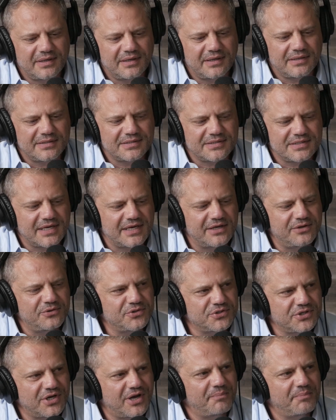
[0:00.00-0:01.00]
and say you
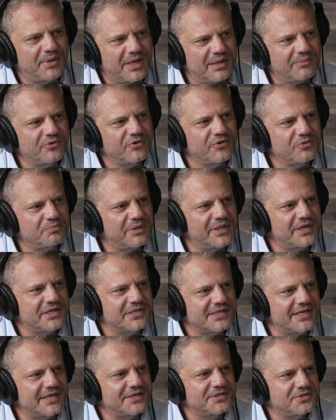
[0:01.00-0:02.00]
saw Babe Ruth play
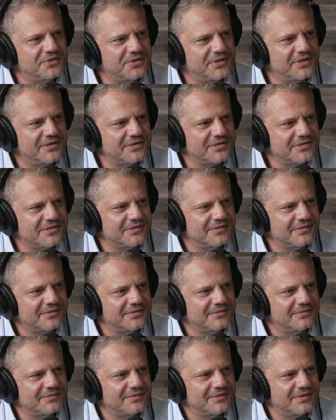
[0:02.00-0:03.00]
his last 2 years,
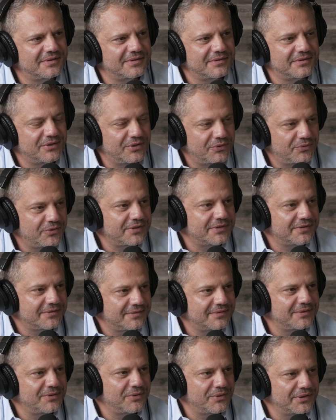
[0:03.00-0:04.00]
you would
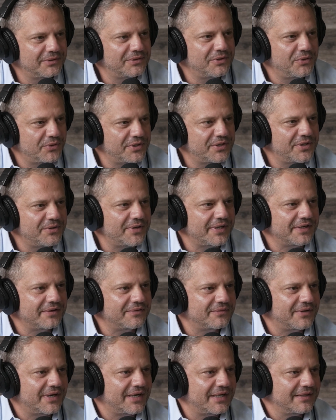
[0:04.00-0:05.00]
do it,
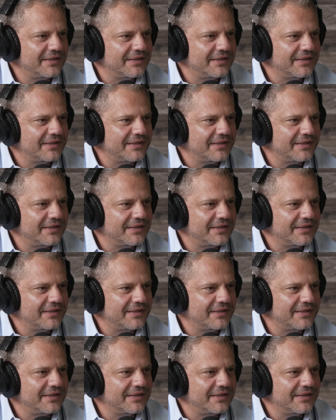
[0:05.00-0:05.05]
right?